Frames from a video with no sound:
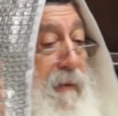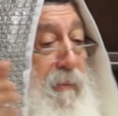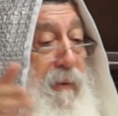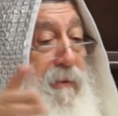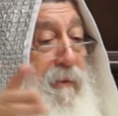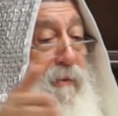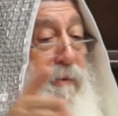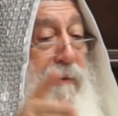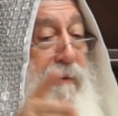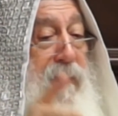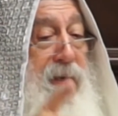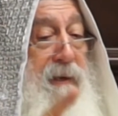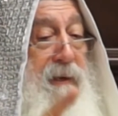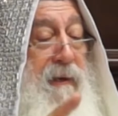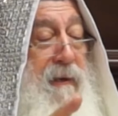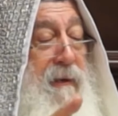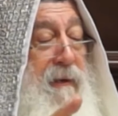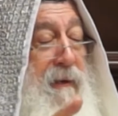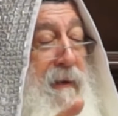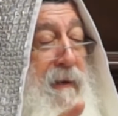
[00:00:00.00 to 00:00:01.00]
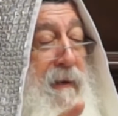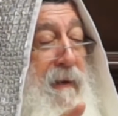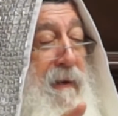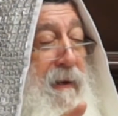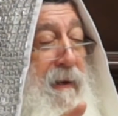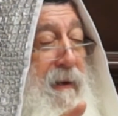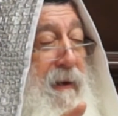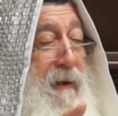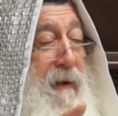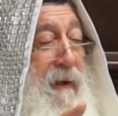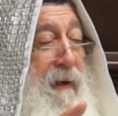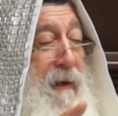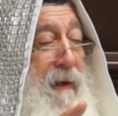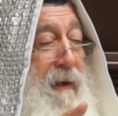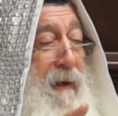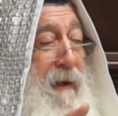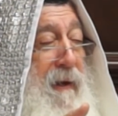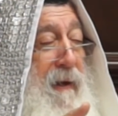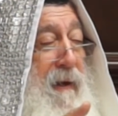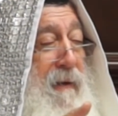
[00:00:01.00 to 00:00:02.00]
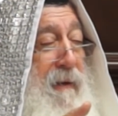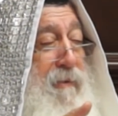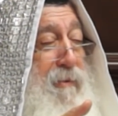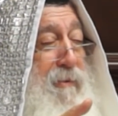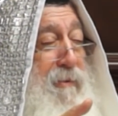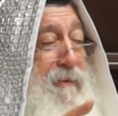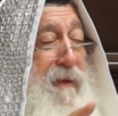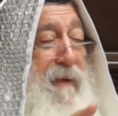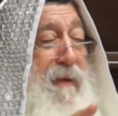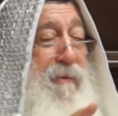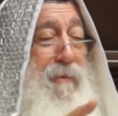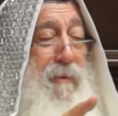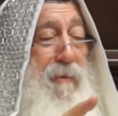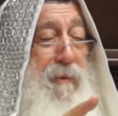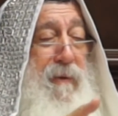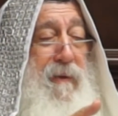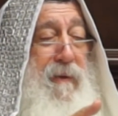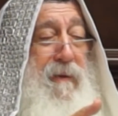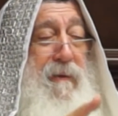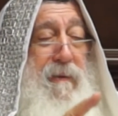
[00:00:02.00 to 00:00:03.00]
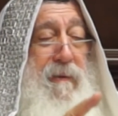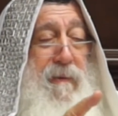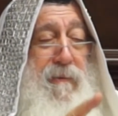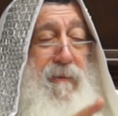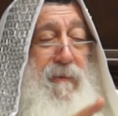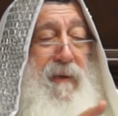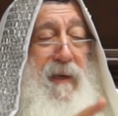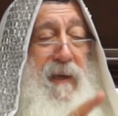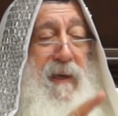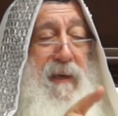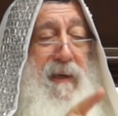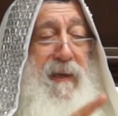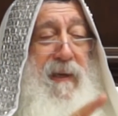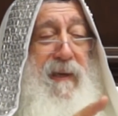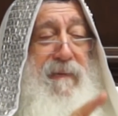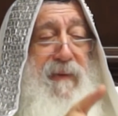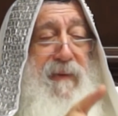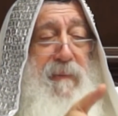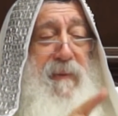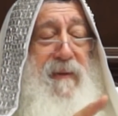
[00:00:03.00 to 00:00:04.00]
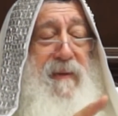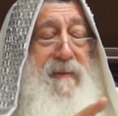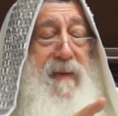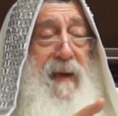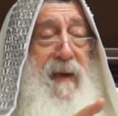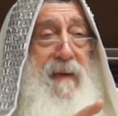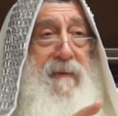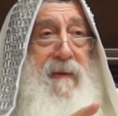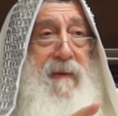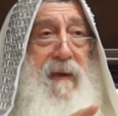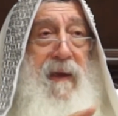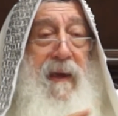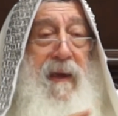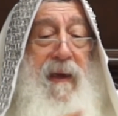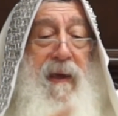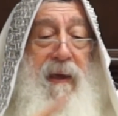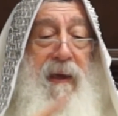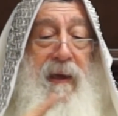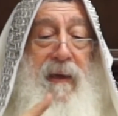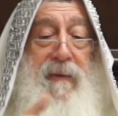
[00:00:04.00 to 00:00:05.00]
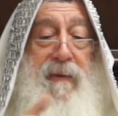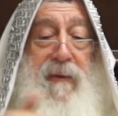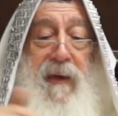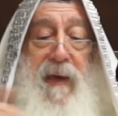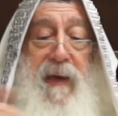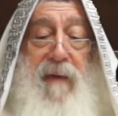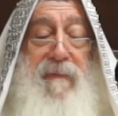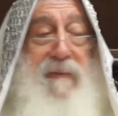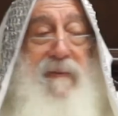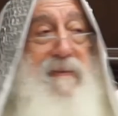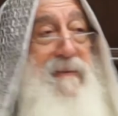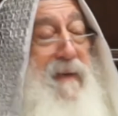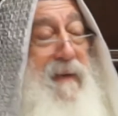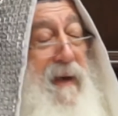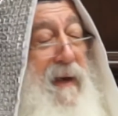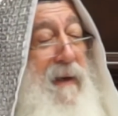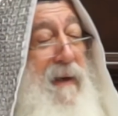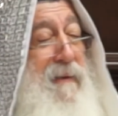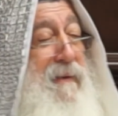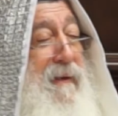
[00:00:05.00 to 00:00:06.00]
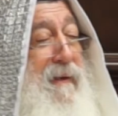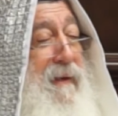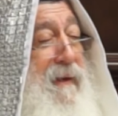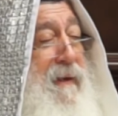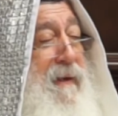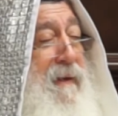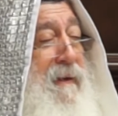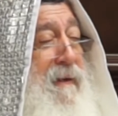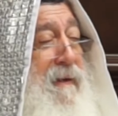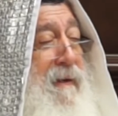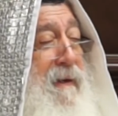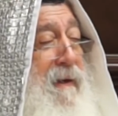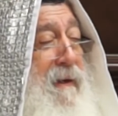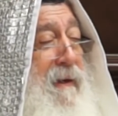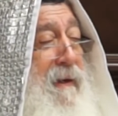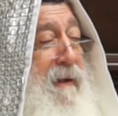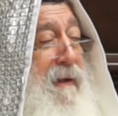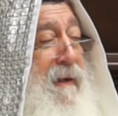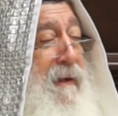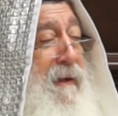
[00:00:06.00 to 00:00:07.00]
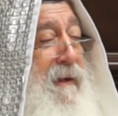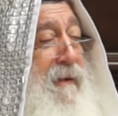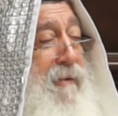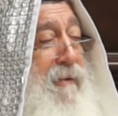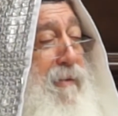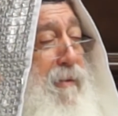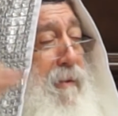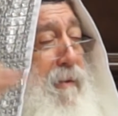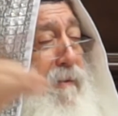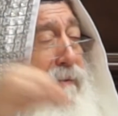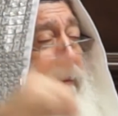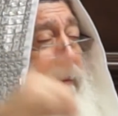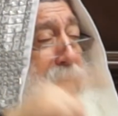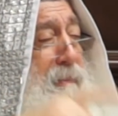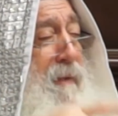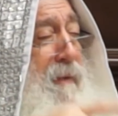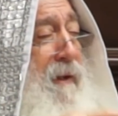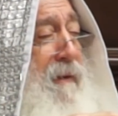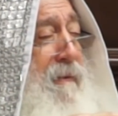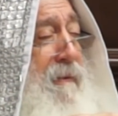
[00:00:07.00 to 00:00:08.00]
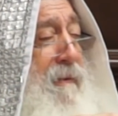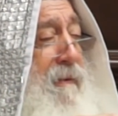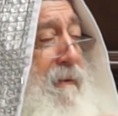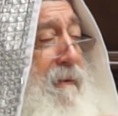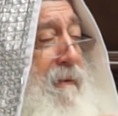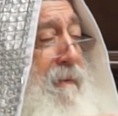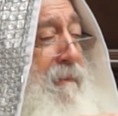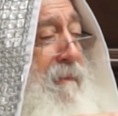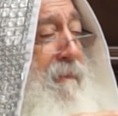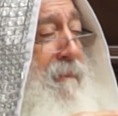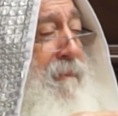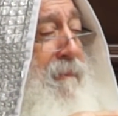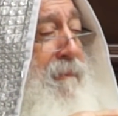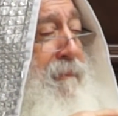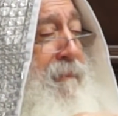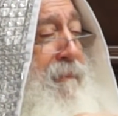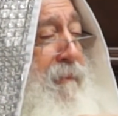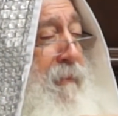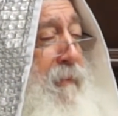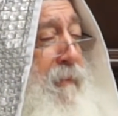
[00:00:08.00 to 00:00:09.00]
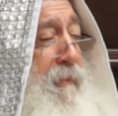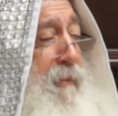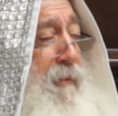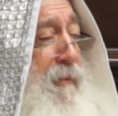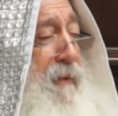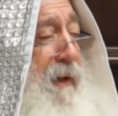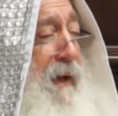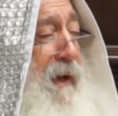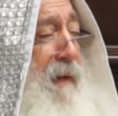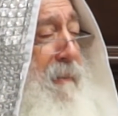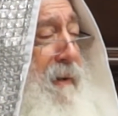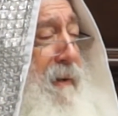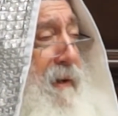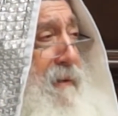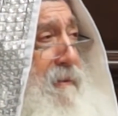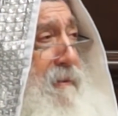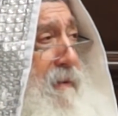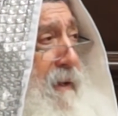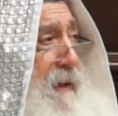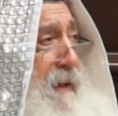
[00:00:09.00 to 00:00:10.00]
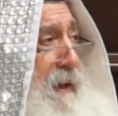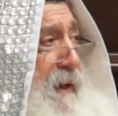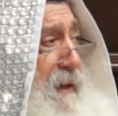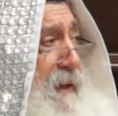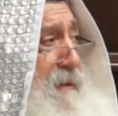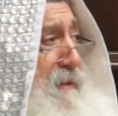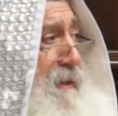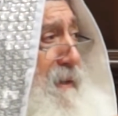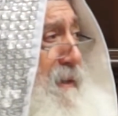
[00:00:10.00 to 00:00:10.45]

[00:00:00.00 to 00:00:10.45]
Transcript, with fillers: went to the king to, to, to give him his hand. the Chafetz Chaim, the king, he told the man, to the rabbis, is